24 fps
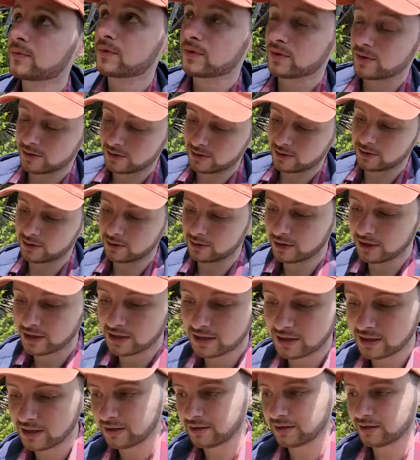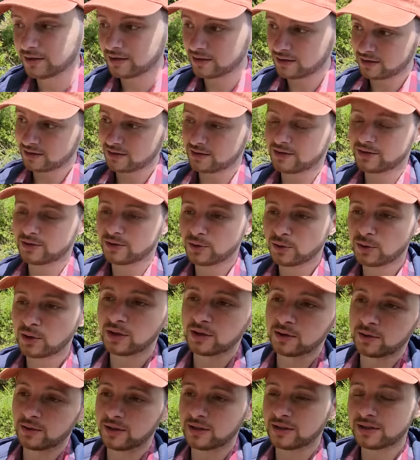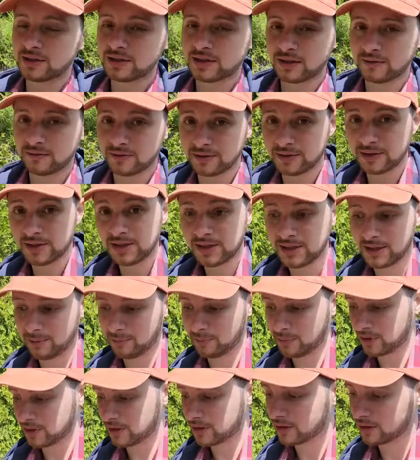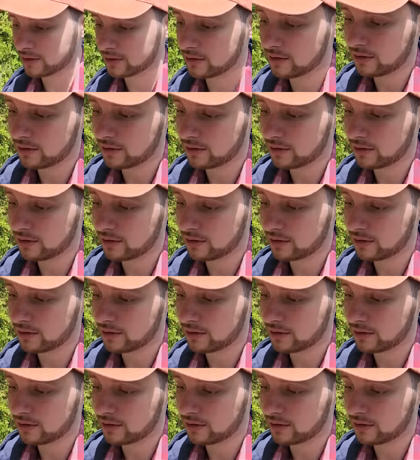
So they said this is 207 steps.